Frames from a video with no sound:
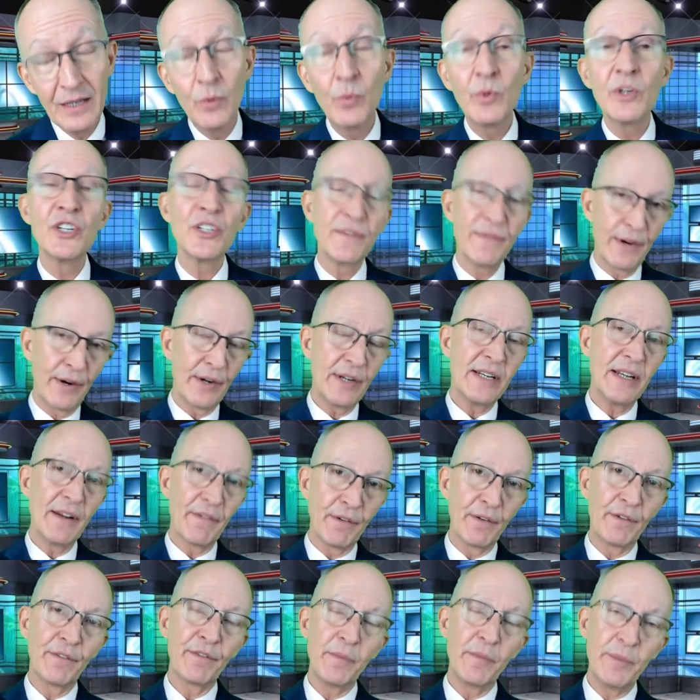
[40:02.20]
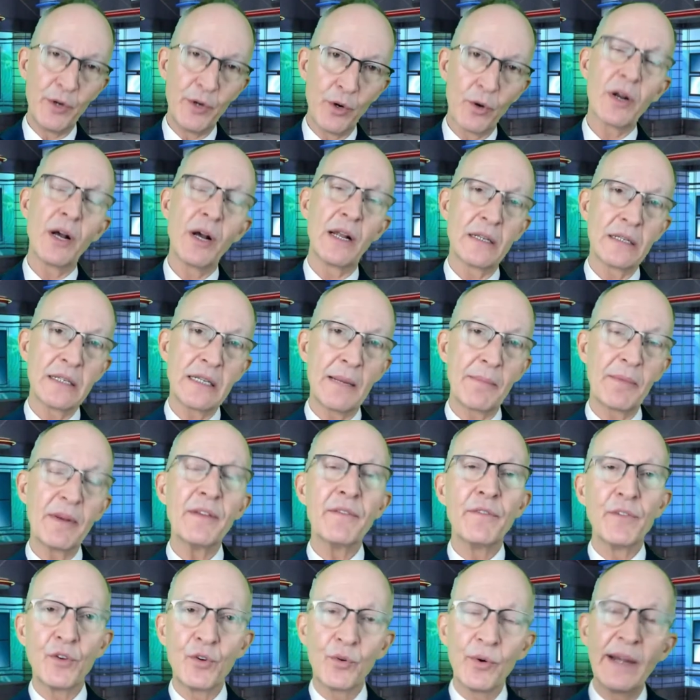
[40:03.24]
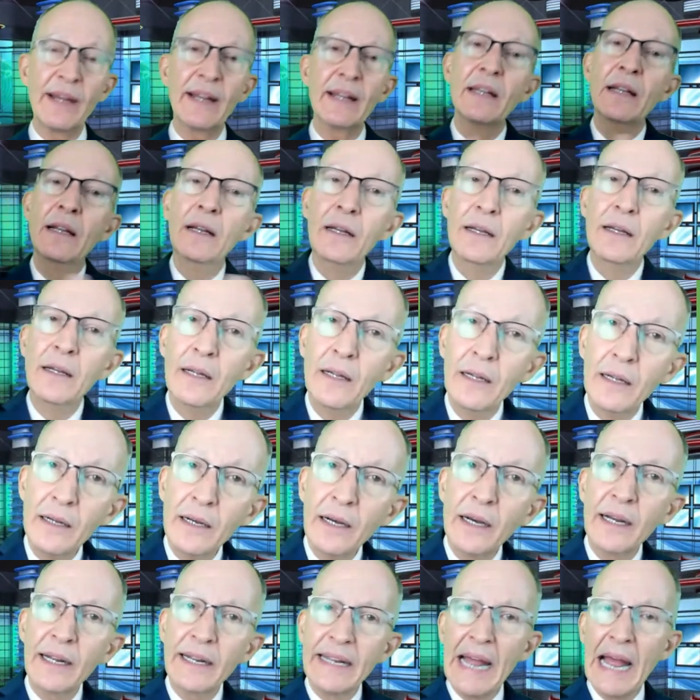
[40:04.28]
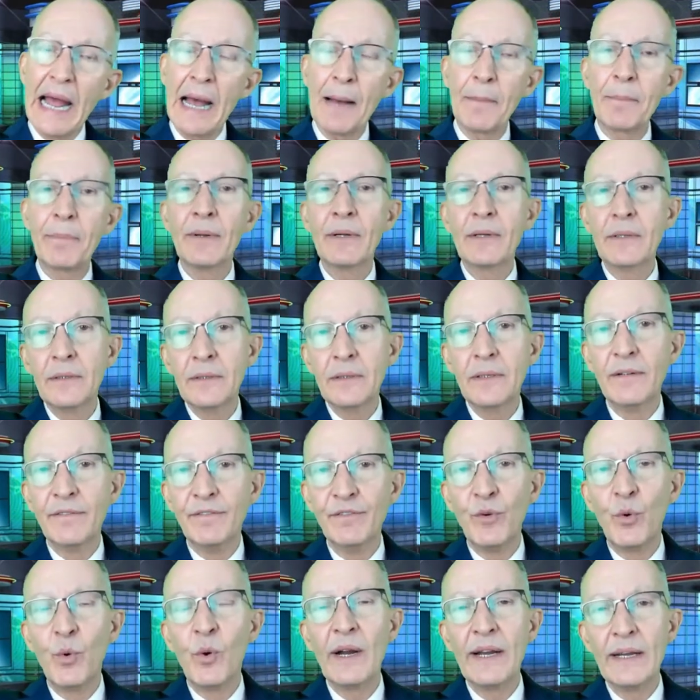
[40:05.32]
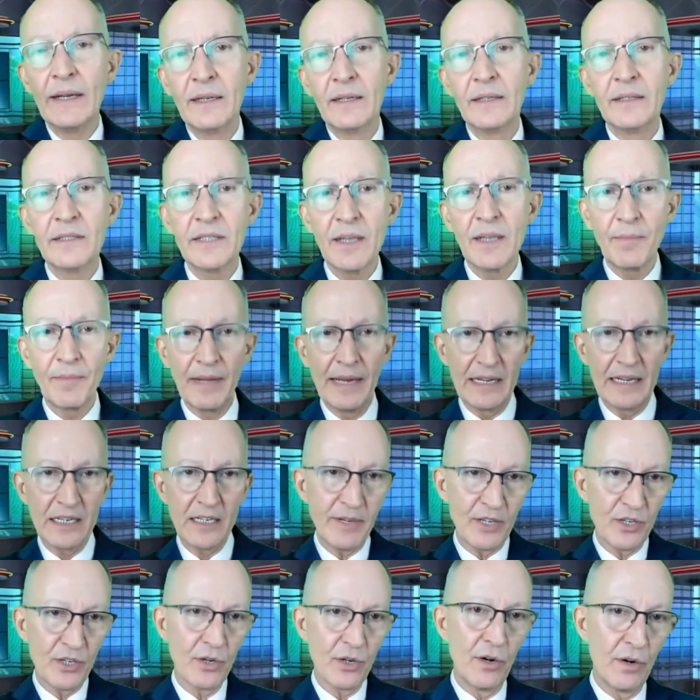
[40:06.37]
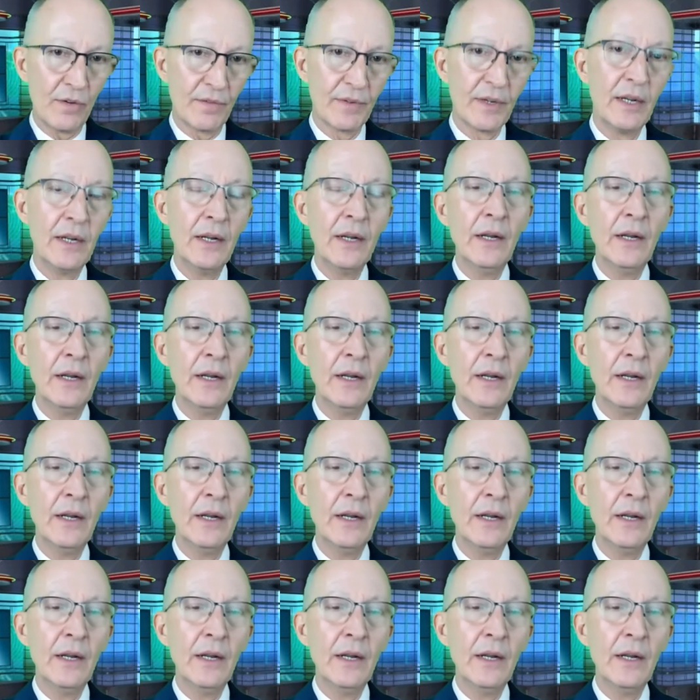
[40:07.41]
which is very different from your concept, and you create a gap a void, something that has to be solved.